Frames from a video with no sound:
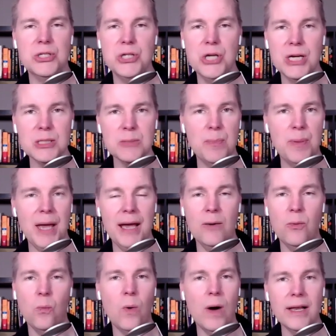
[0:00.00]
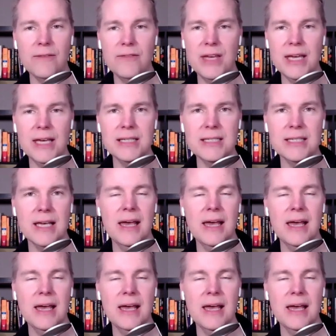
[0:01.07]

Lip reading: Just pick one of these,